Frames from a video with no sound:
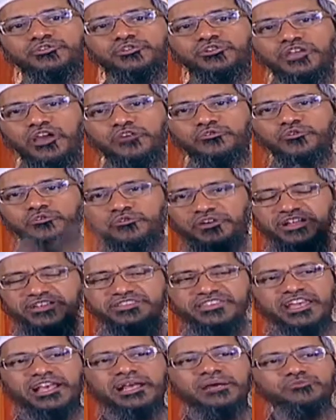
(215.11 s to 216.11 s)
So you have to
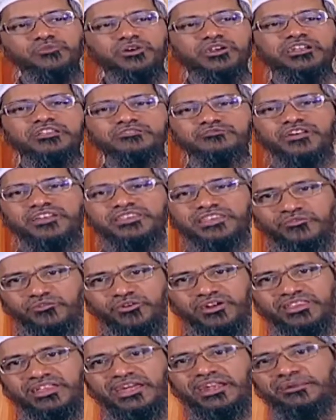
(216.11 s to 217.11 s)
first check up what is fard and
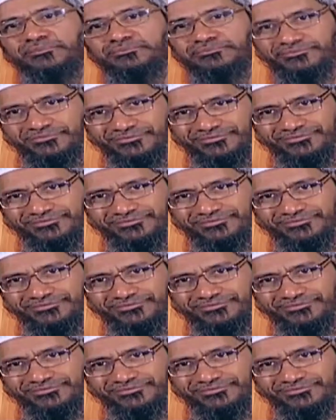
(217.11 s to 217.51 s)
what is haram.